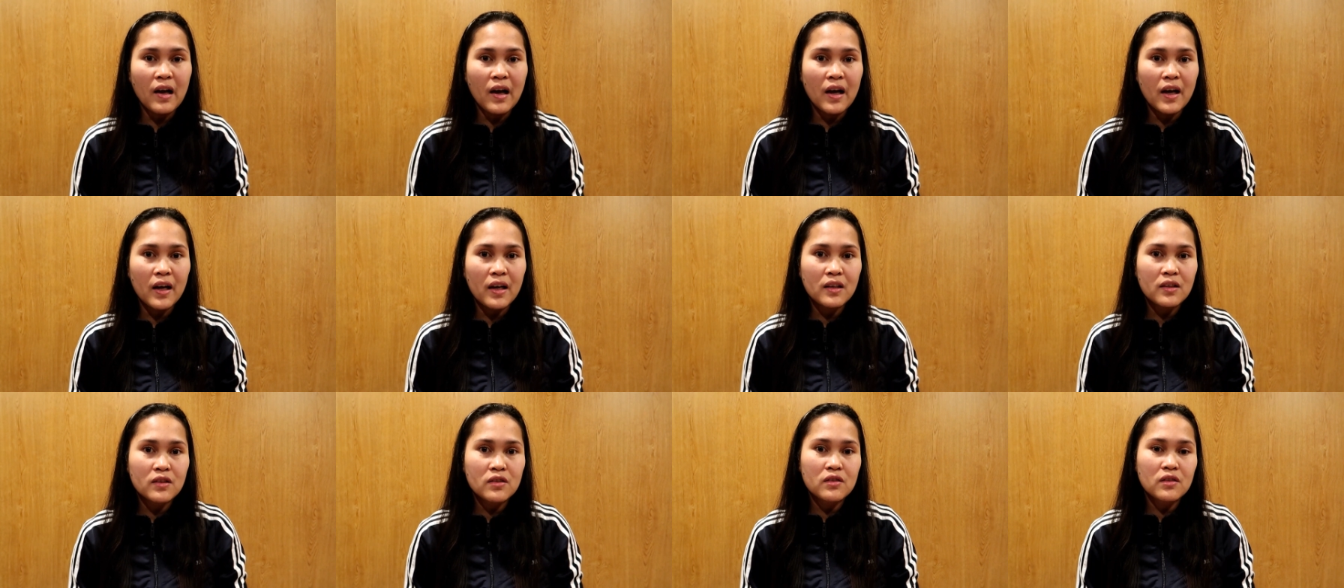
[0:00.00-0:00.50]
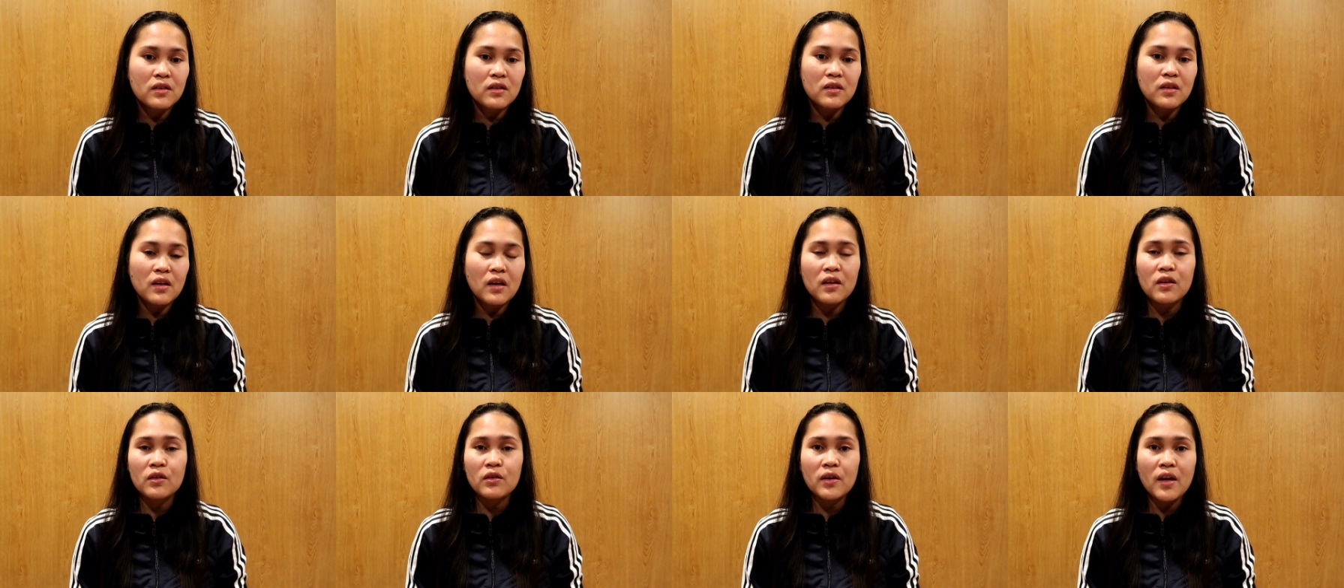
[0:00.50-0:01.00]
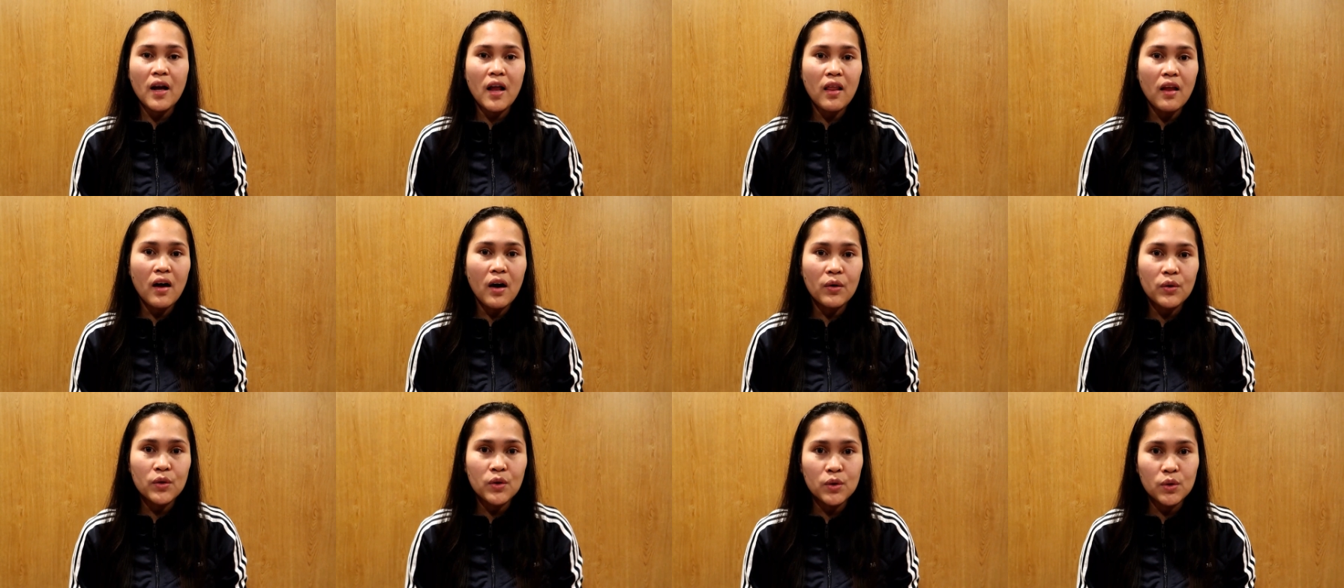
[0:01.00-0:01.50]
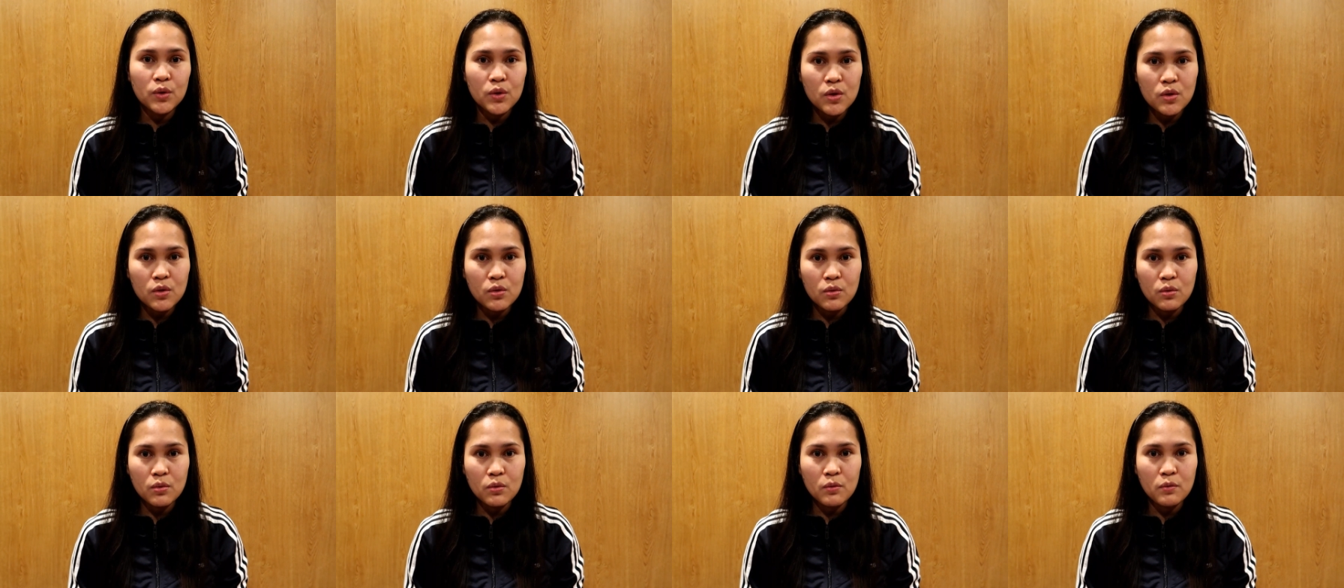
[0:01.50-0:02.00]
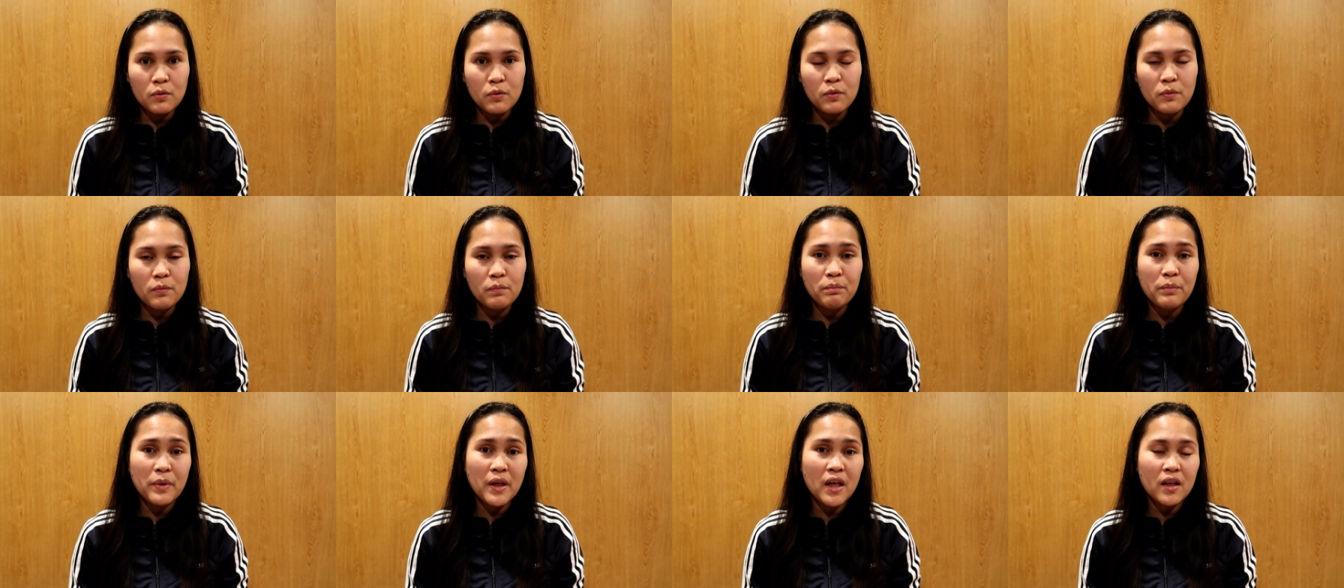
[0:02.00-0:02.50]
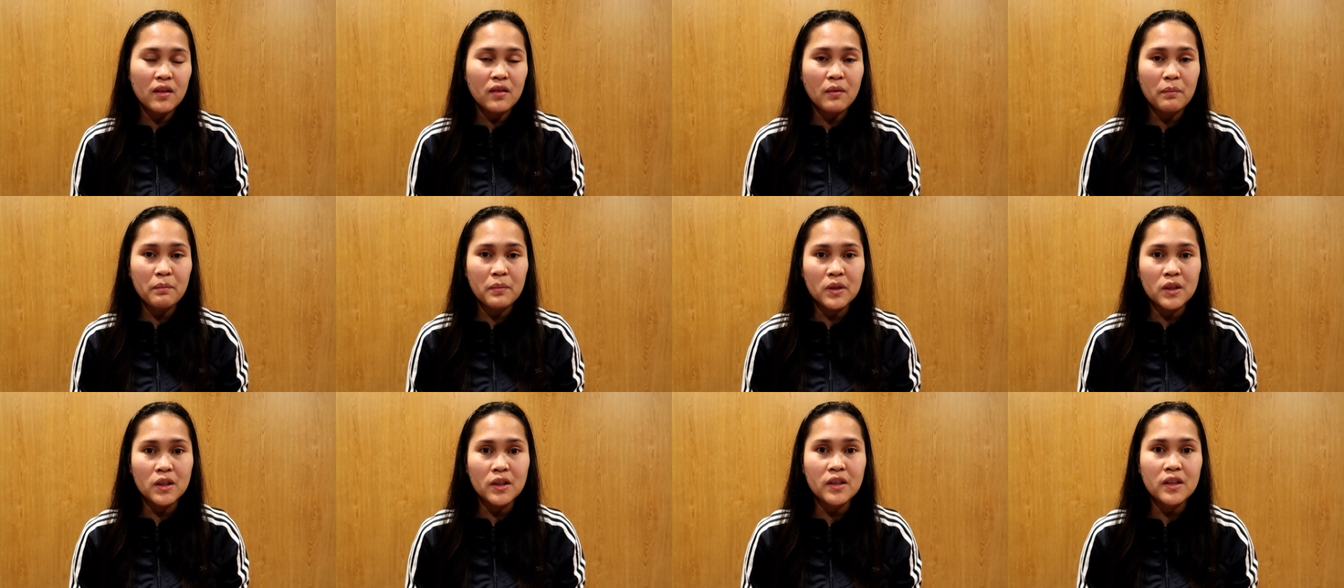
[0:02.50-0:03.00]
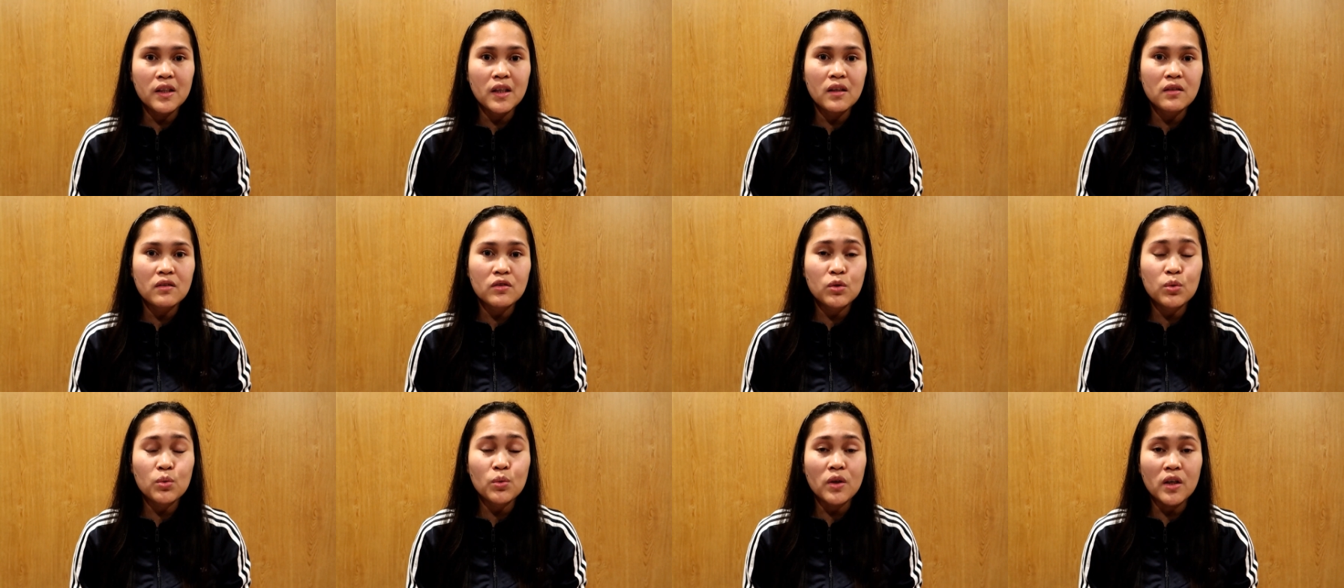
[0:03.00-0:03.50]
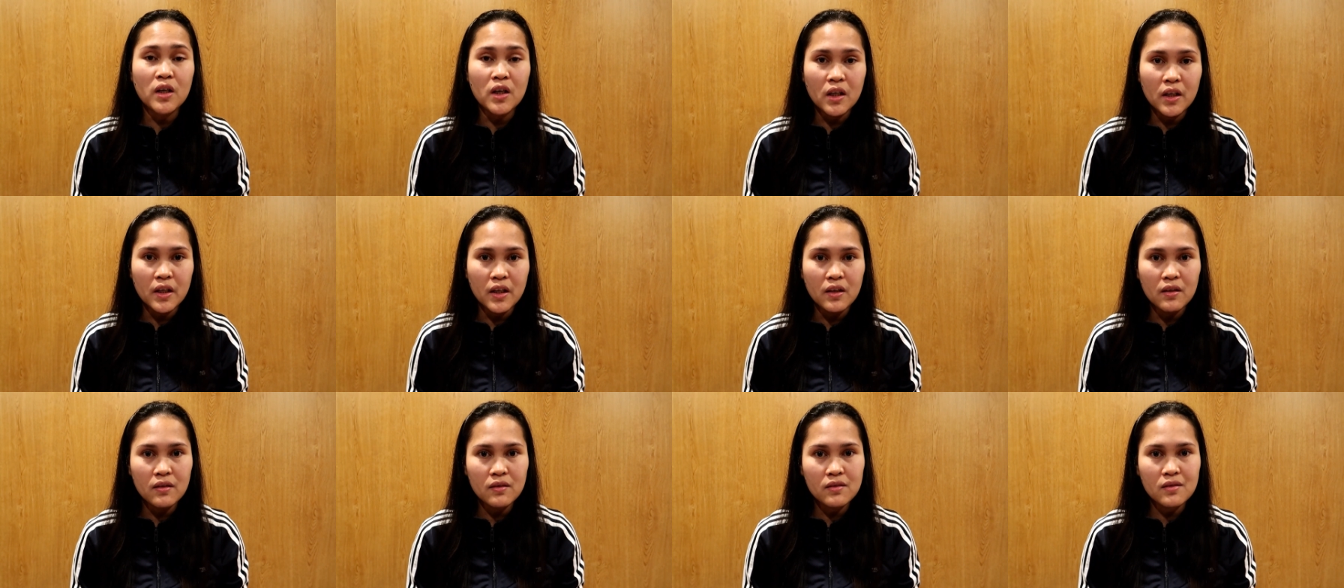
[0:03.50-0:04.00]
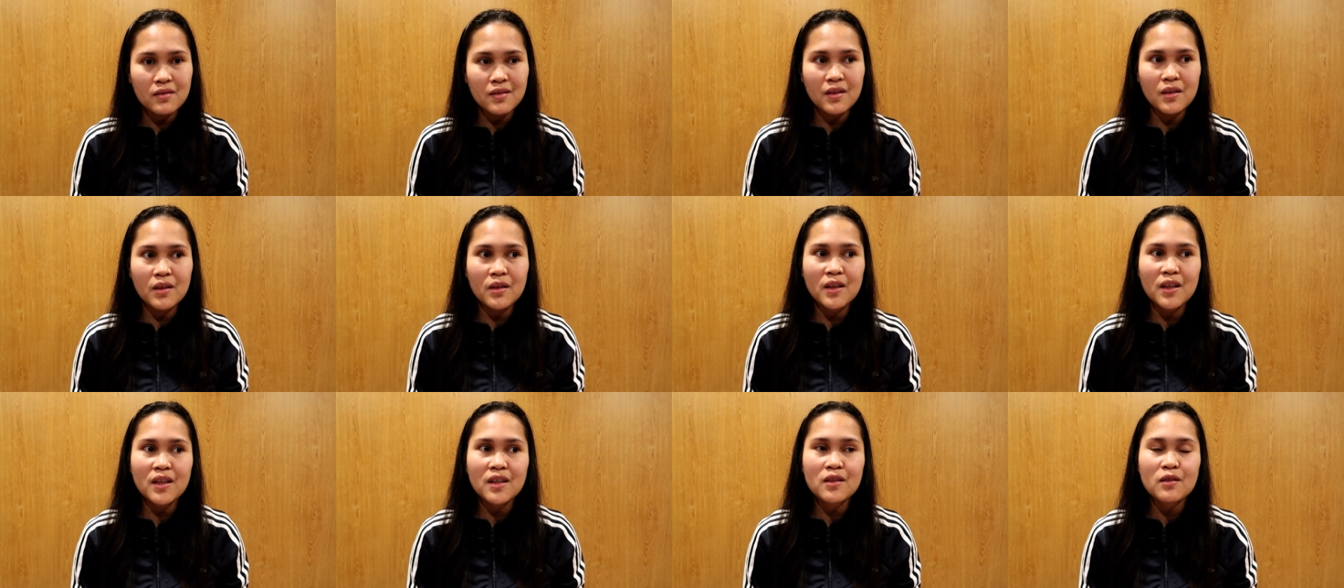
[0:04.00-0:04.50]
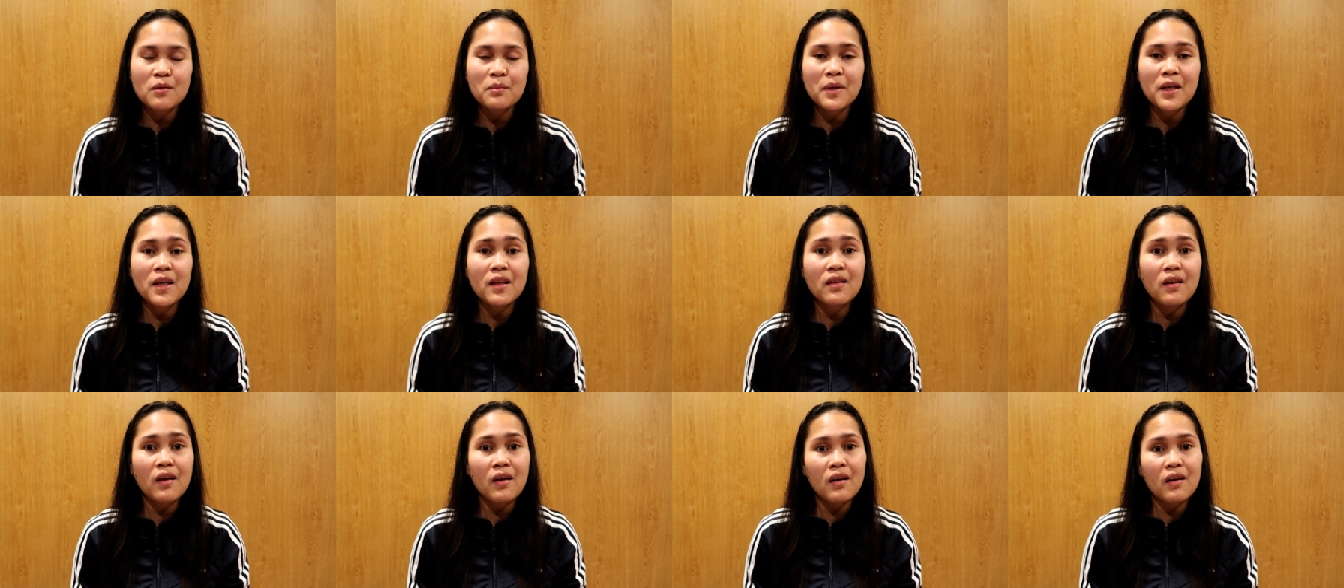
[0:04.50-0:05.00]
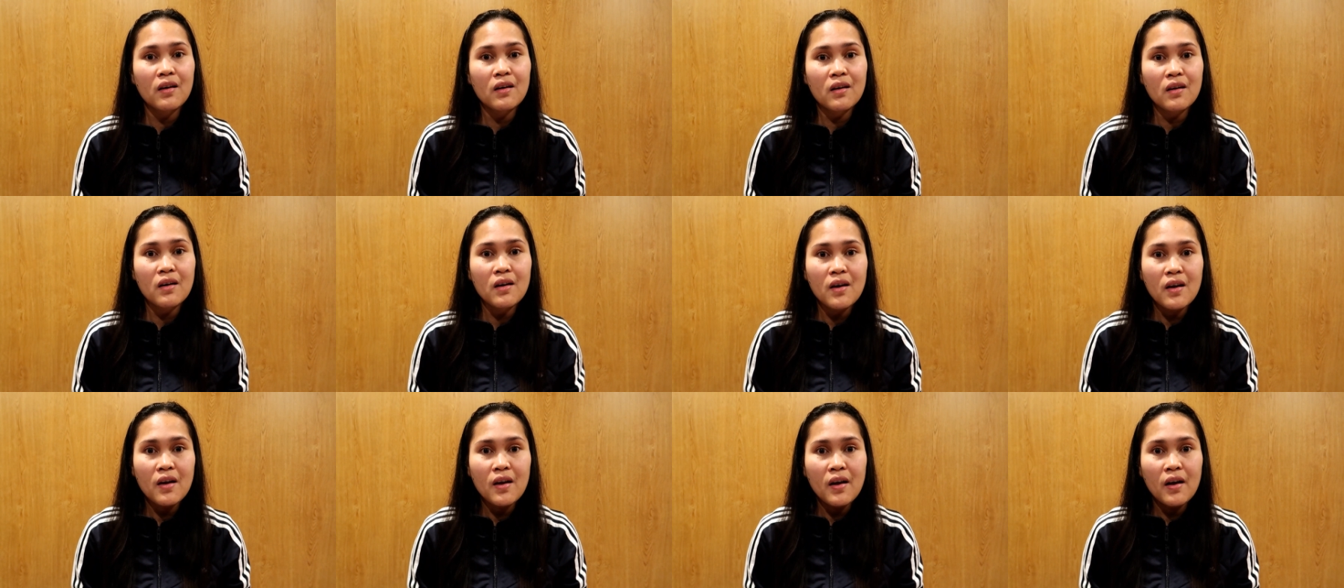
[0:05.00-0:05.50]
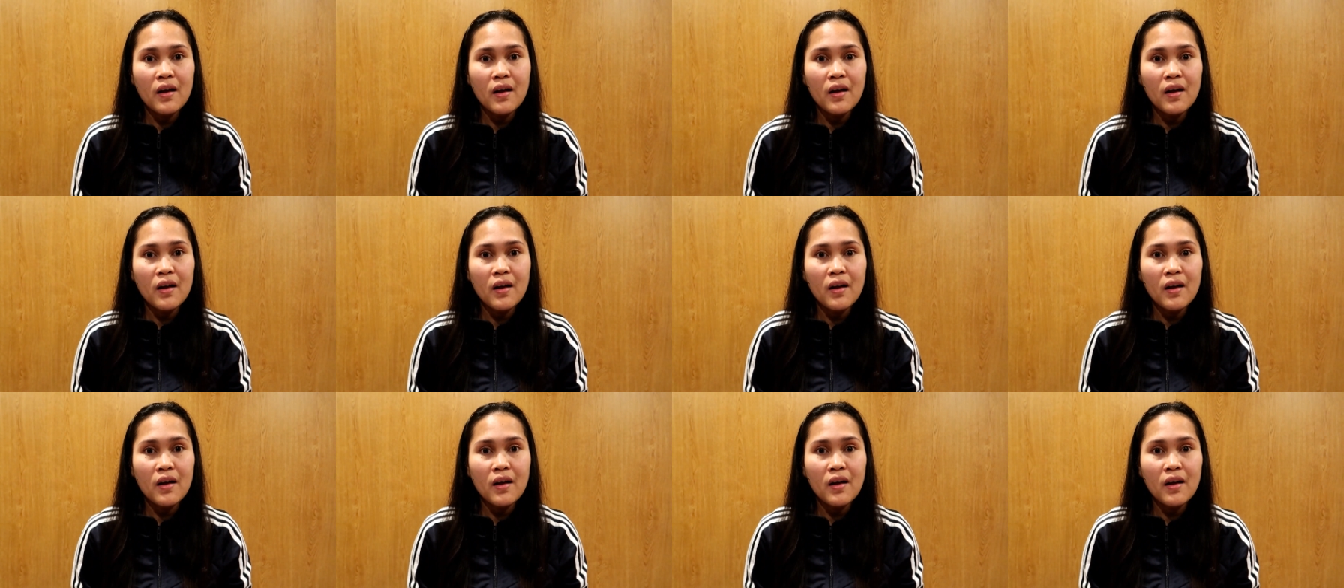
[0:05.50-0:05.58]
guys, they don't allow you to be at the building too early. So you need to be there